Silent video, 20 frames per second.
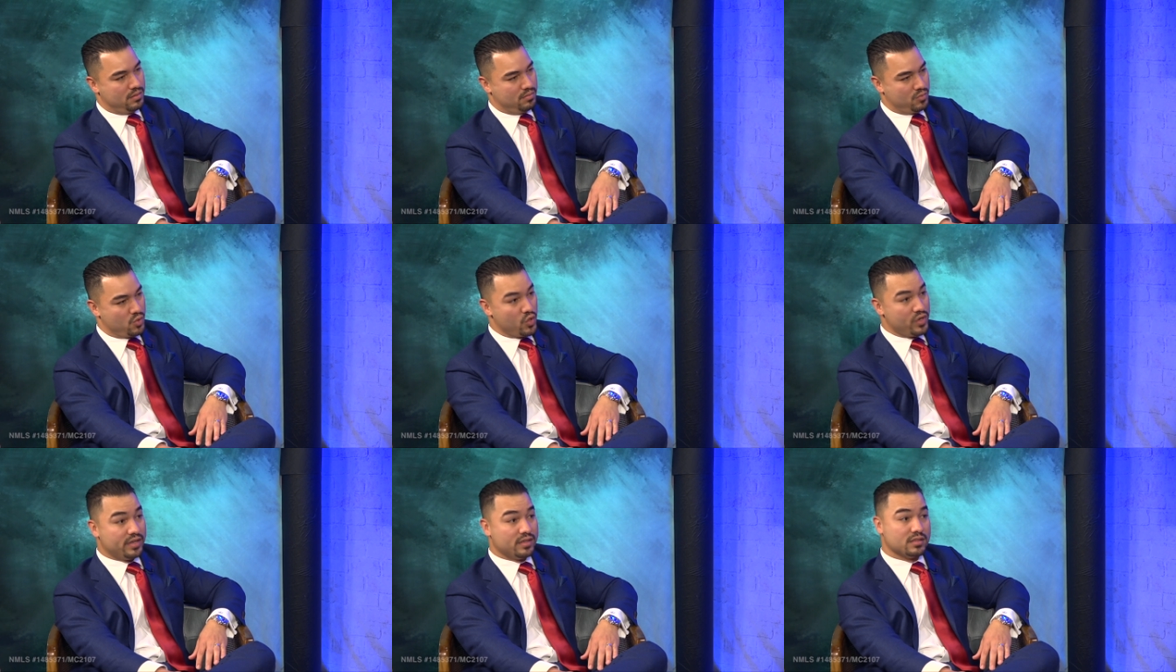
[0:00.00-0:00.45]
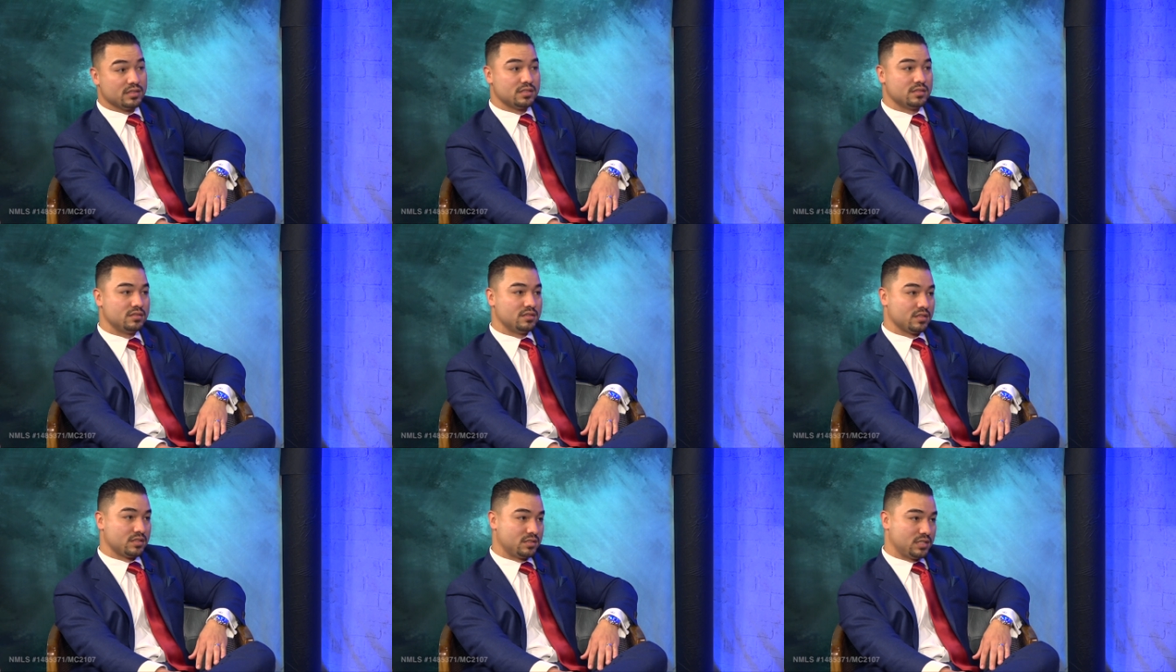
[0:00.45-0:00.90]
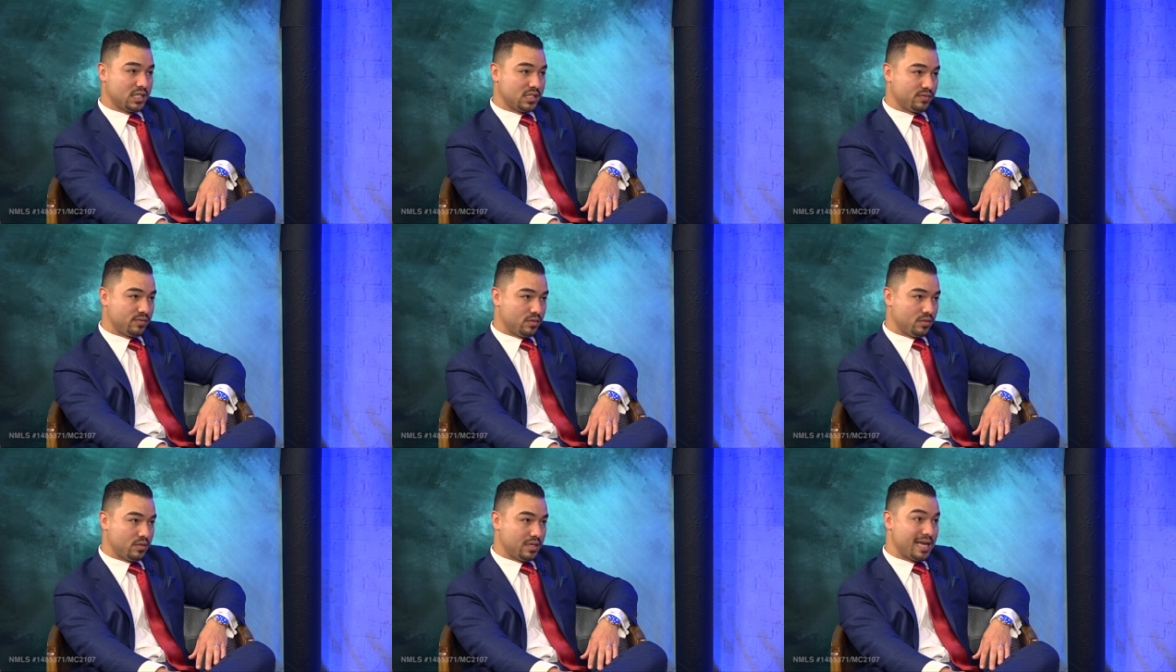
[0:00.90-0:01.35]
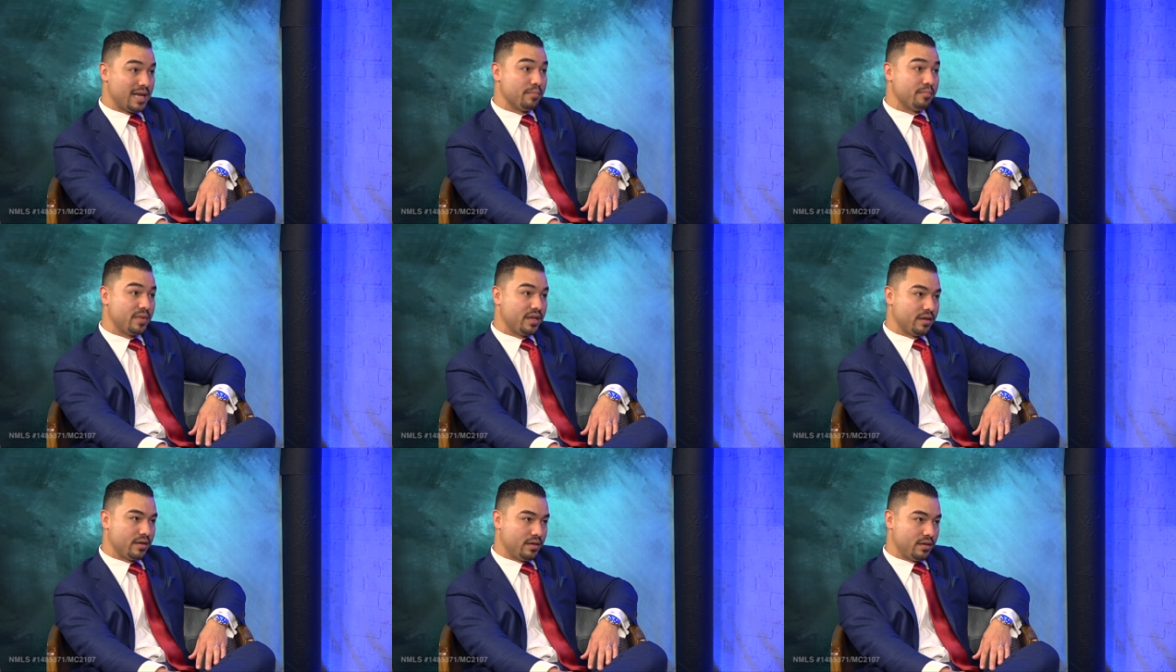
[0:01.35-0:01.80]
but only the successful
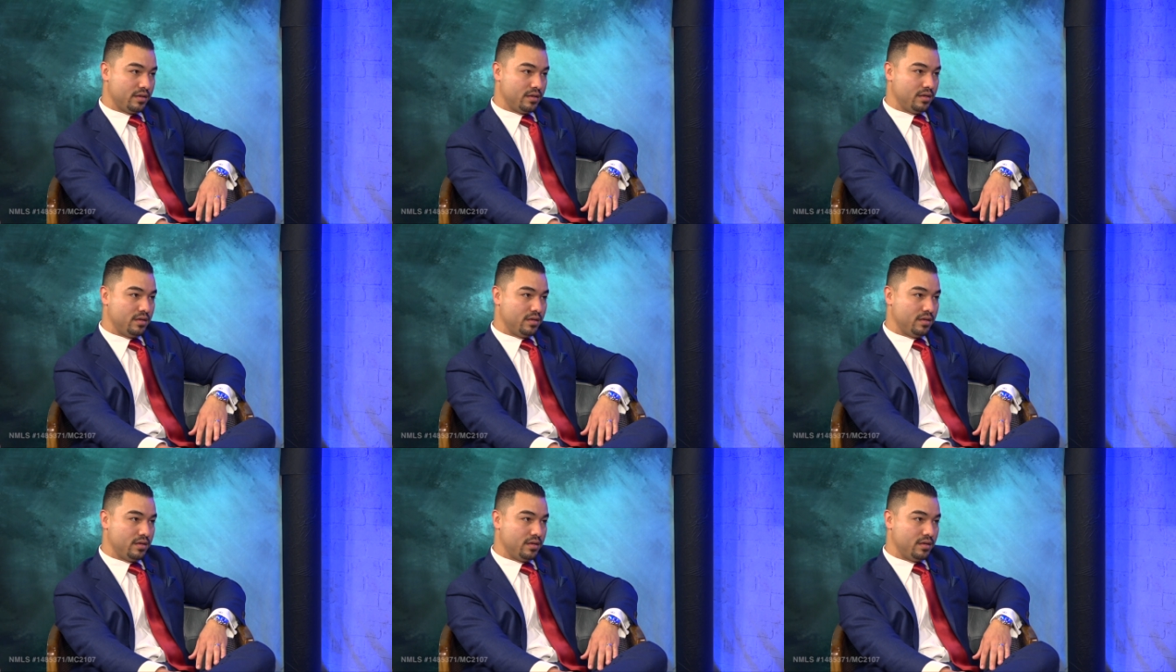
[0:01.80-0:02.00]
admit it.